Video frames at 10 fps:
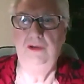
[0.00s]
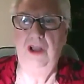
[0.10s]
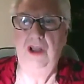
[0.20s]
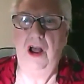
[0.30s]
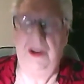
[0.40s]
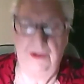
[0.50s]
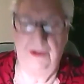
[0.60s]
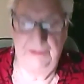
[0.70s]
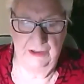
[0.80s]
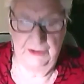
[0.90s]
on, holding
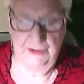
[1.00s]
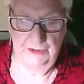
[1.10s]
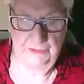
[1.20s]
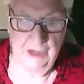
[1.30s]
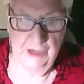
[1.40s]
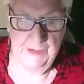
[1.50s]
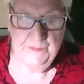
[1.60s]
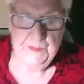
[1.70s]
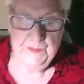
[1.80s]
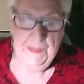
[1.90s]
on, holding on.
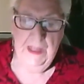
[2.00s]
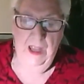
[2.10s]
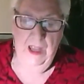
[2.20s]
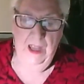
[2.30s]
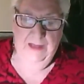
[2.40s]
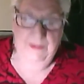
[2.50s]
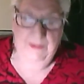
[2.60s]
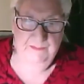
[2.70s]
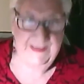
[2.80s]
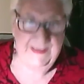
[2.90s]
There's